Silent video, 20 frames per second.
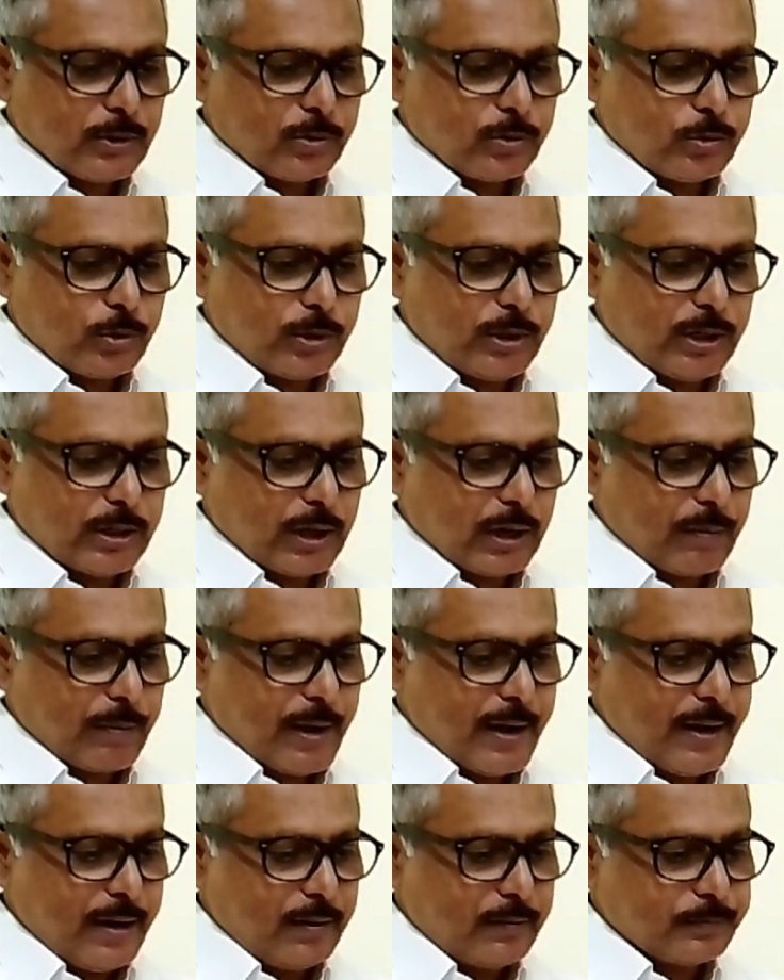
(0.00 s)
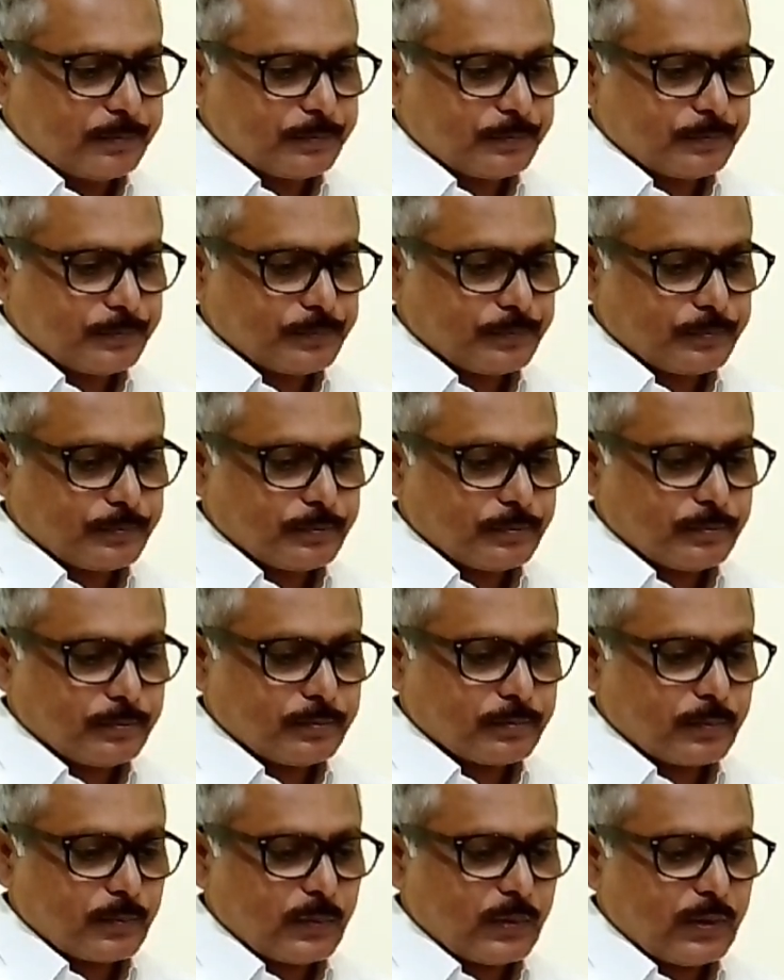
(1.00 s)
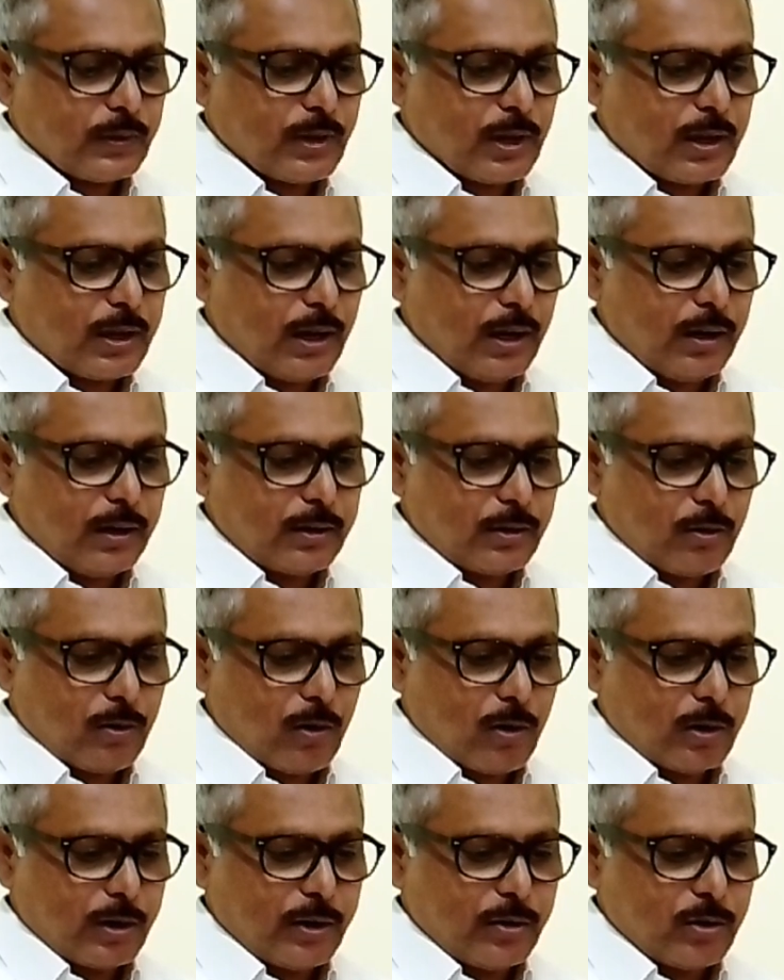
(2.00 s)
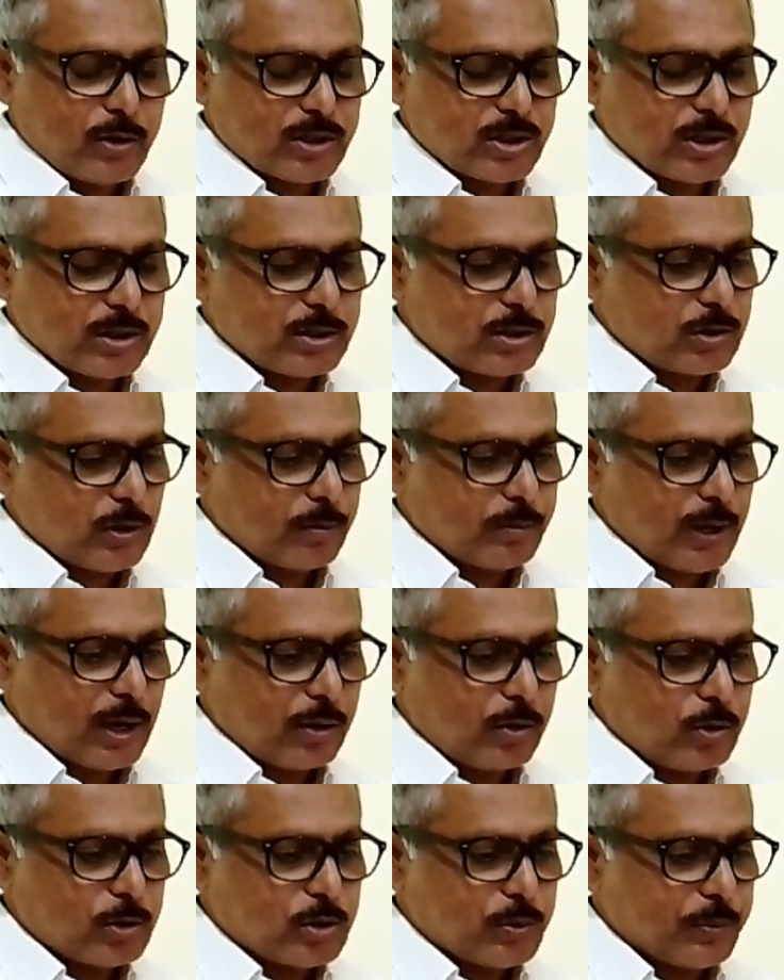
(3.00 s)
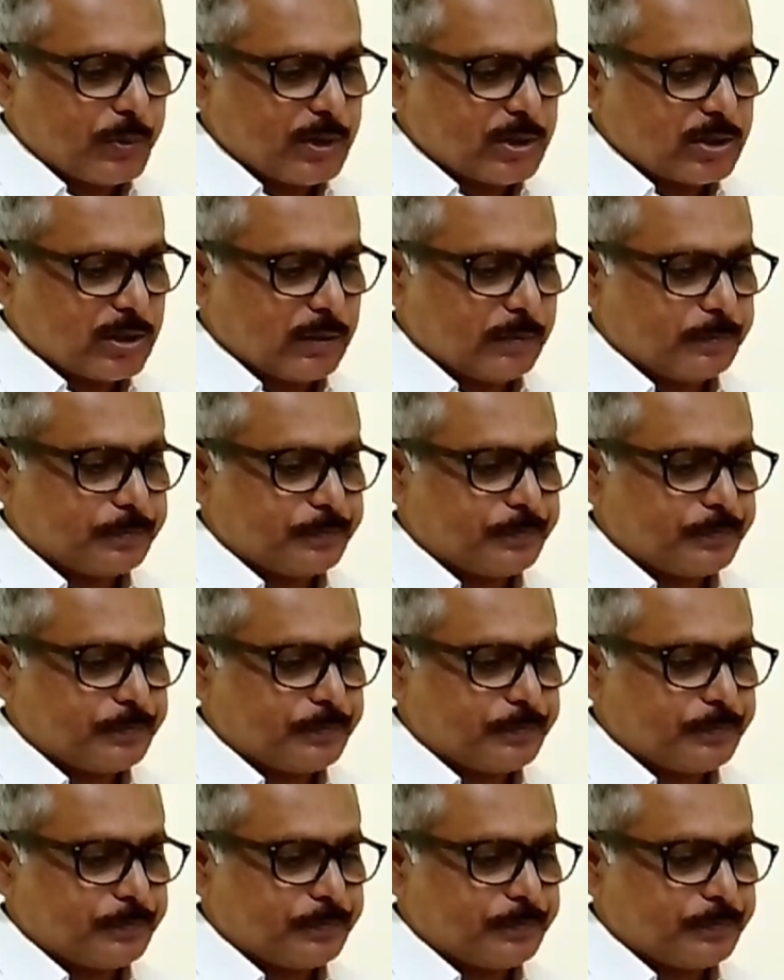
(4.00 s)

To determine the guilt or innocence of the accused person.